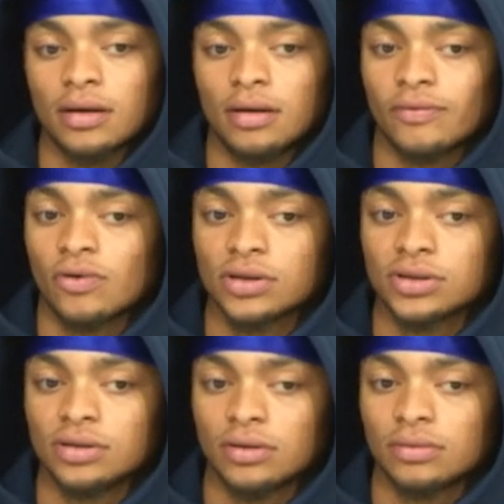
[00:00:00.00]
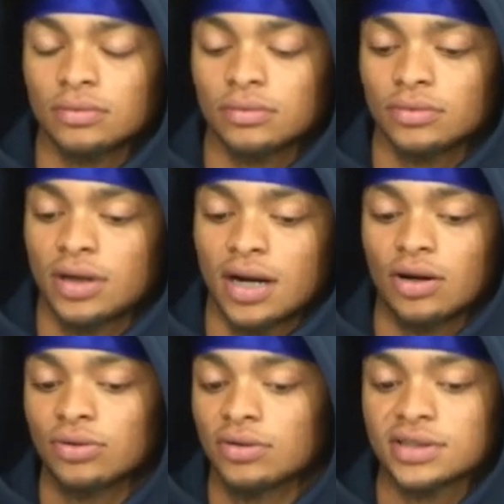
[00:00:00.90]
Of course, you know, you got to
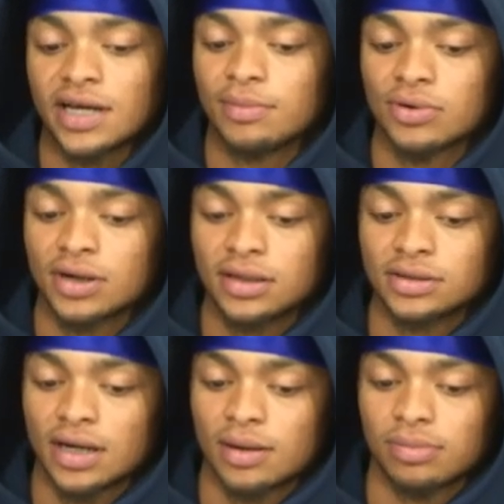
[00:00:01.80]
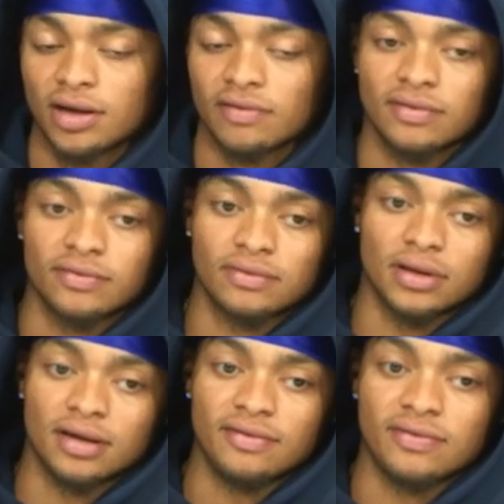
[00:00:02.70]
go through the same reads. You got to play off of
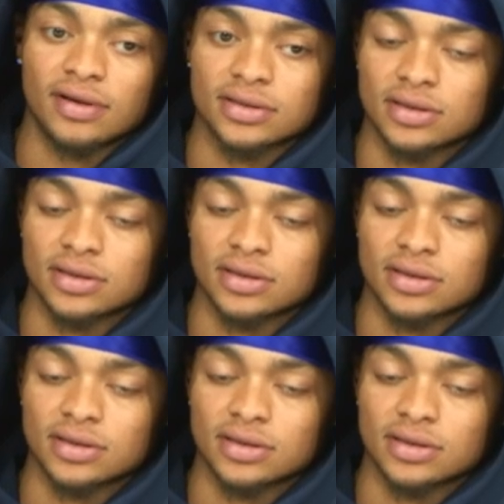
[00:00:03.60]
the defense.